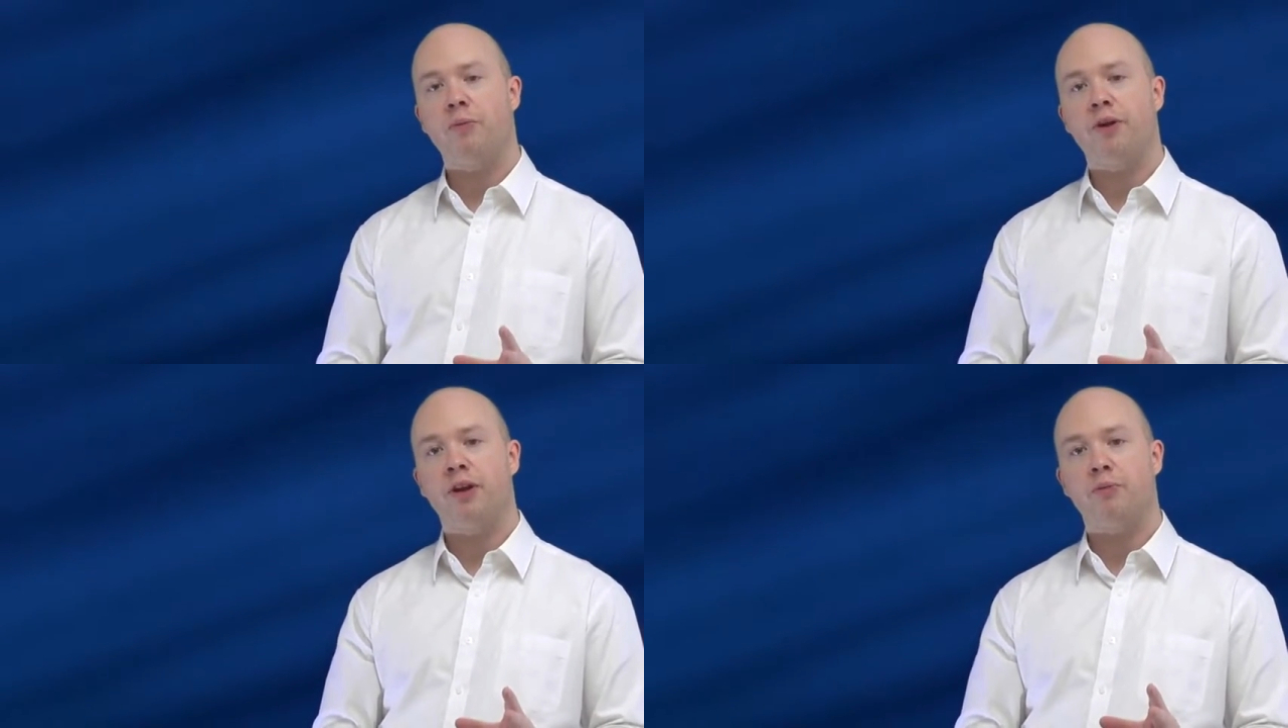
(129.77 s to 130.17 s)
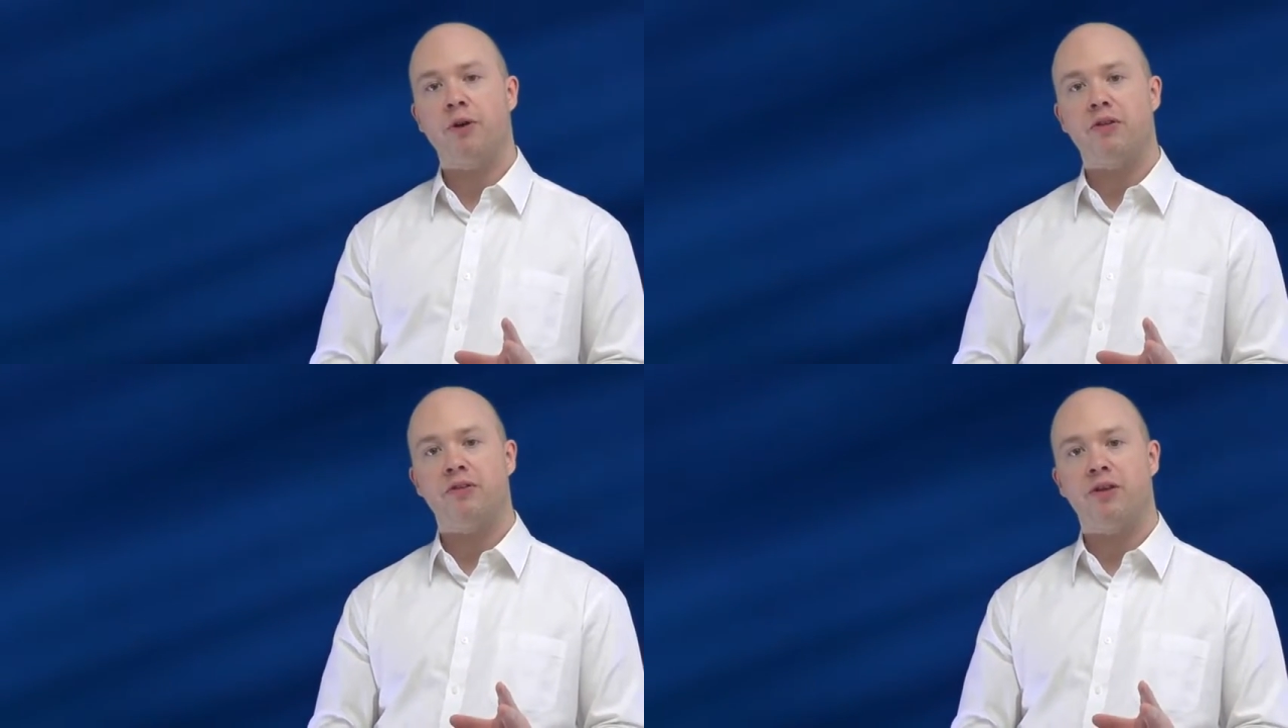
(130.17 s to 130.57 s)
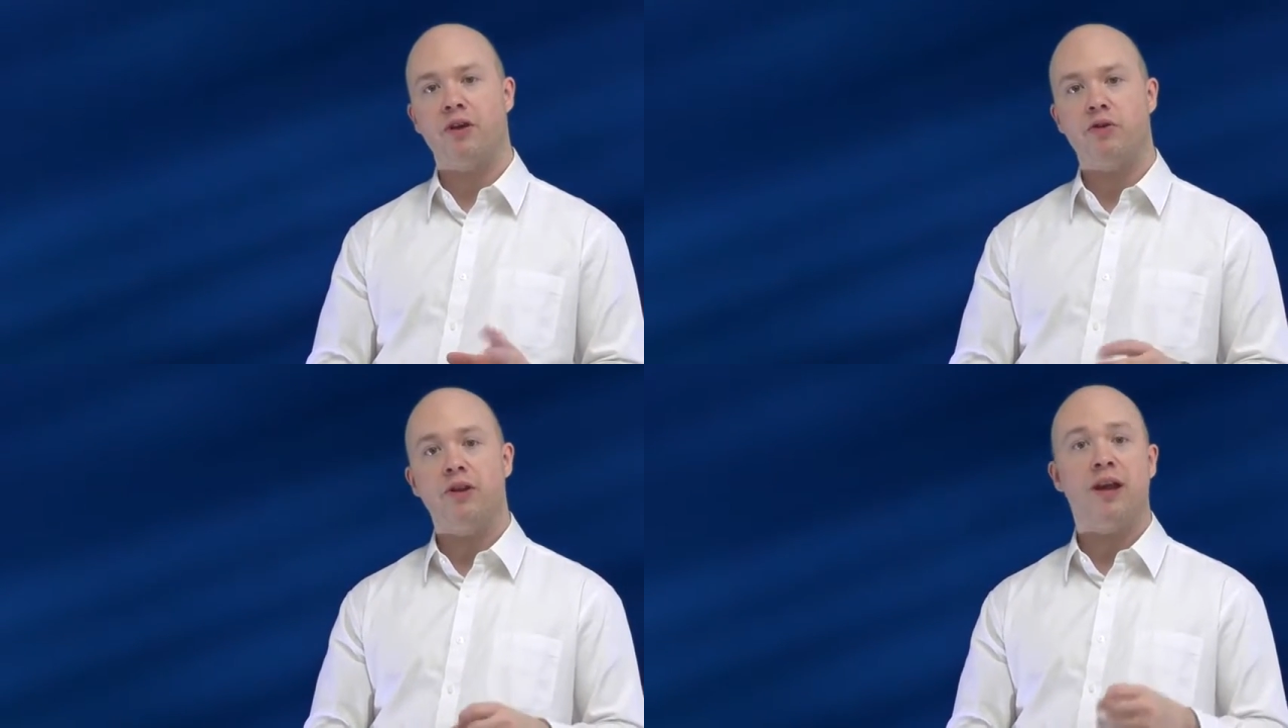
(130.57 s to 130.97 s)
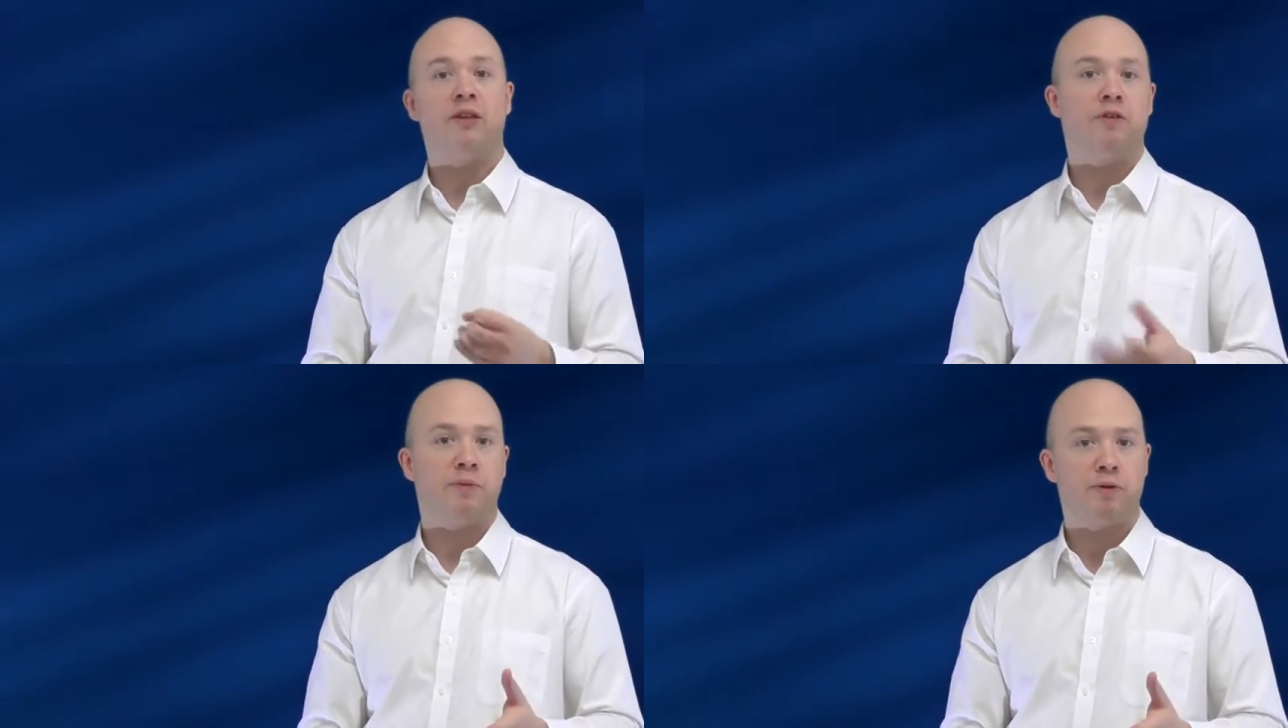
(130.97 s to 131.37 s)
opening your presentation
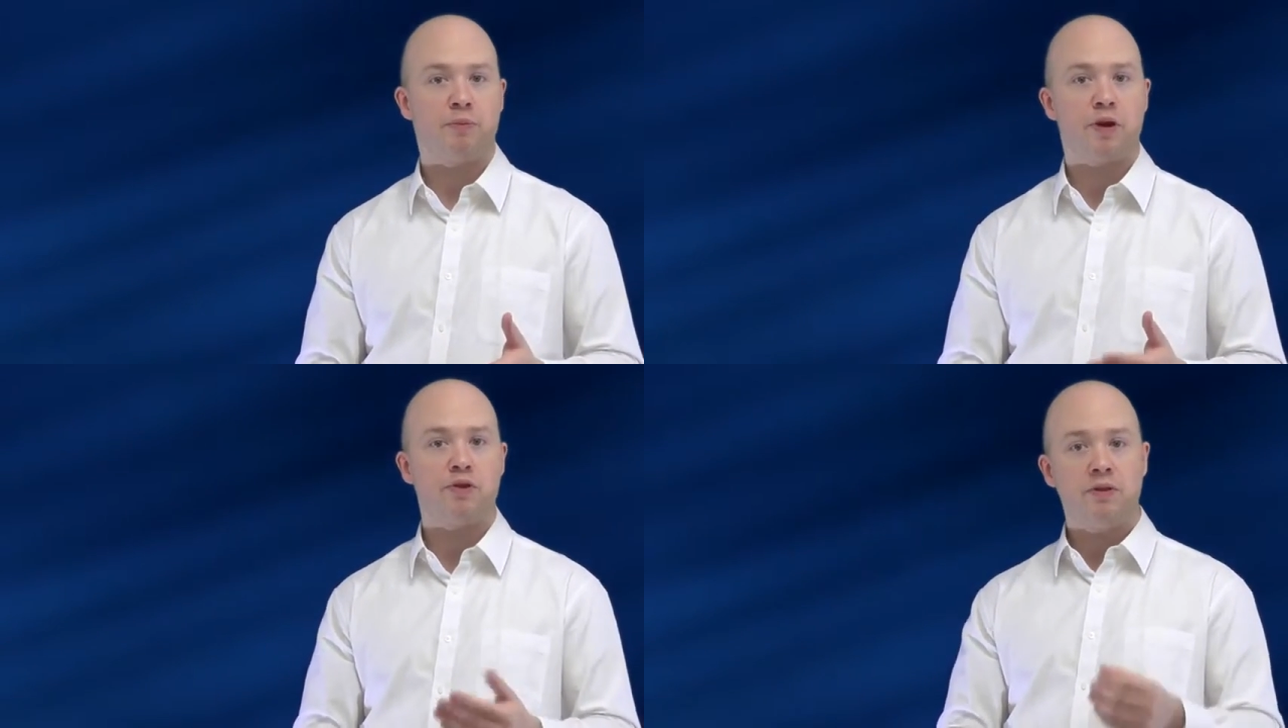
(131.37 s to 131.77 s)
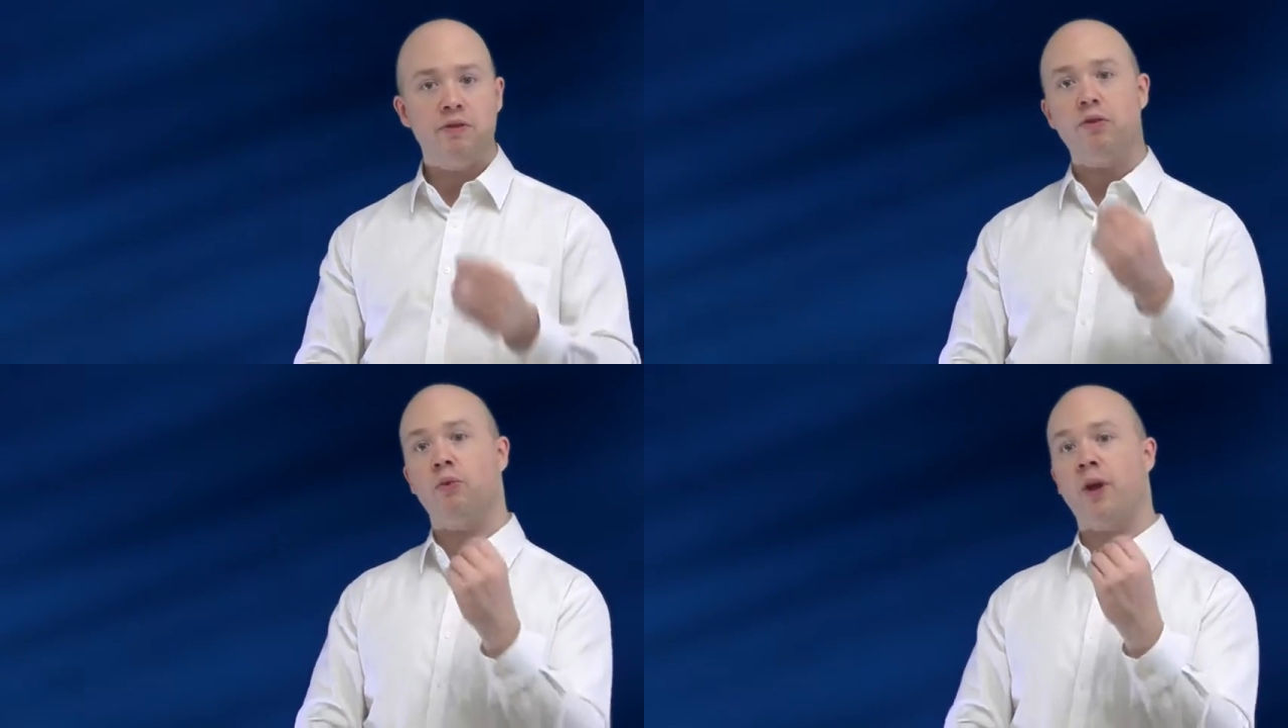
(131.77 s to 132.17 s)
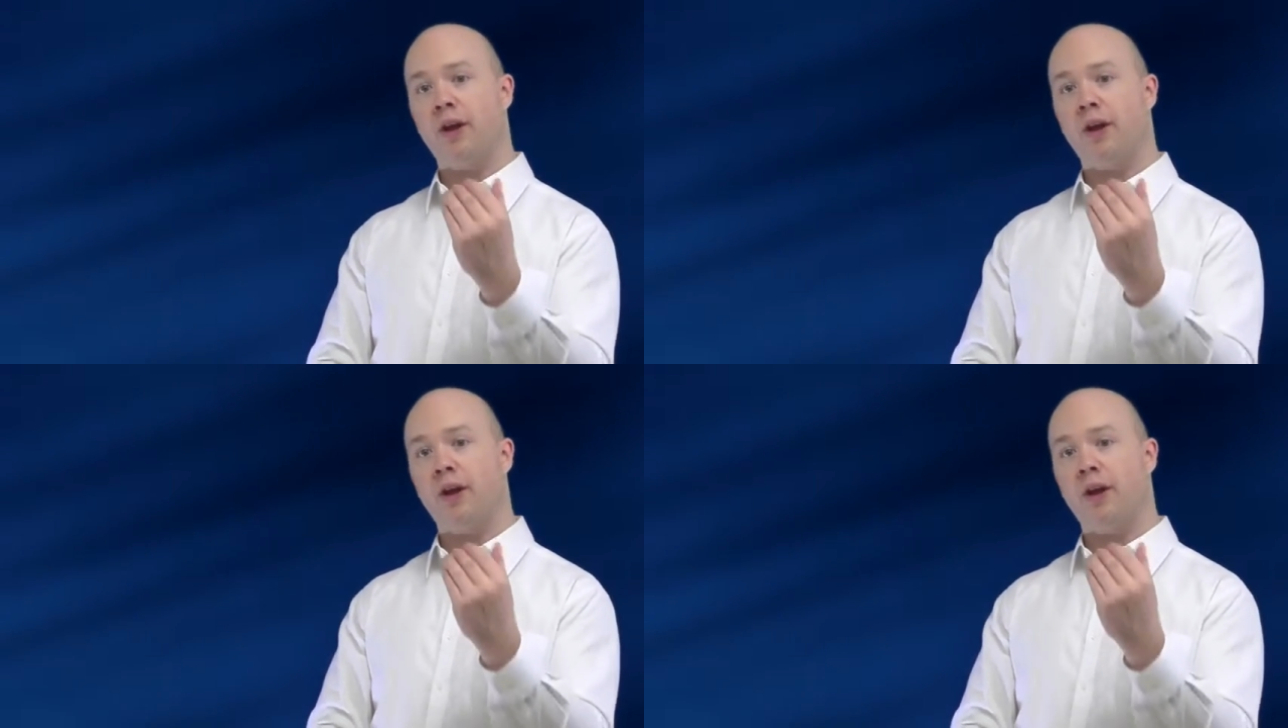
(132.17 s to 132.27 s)
and some expressions